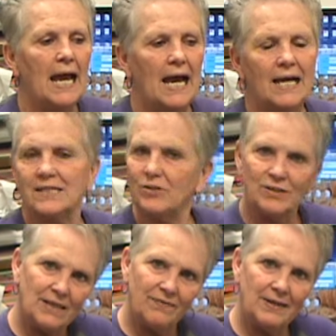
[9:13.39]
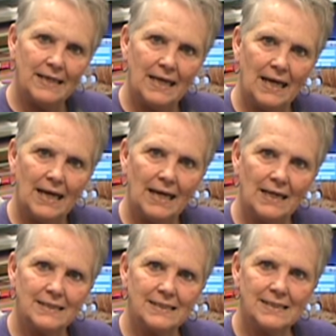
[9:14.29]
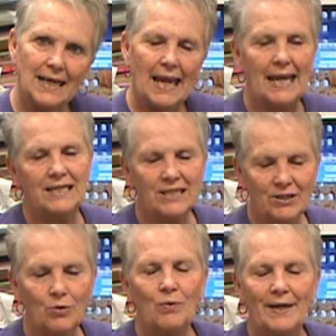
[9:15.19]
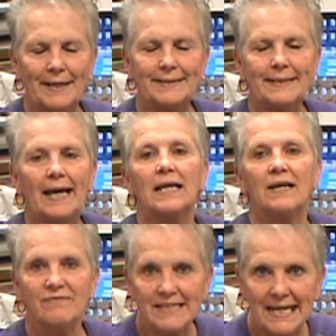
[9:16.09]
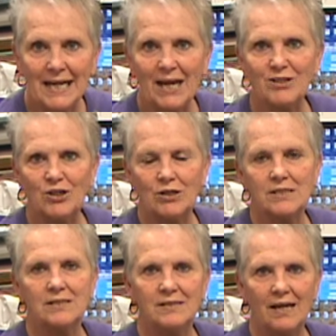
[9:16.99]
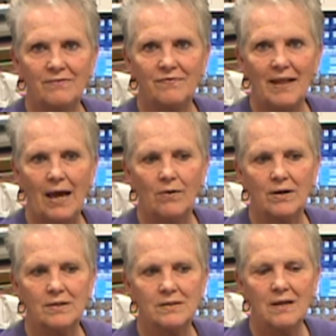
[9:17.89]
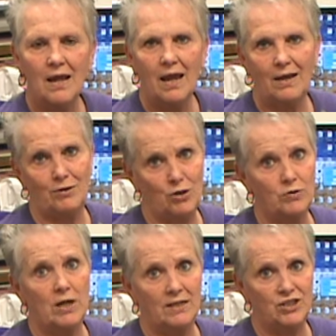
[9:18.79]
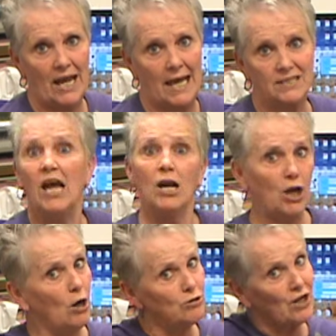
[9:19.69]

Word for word: uh, certificates, and you know what? I love teenagers, sunflowers, and the Utah Jazz. Go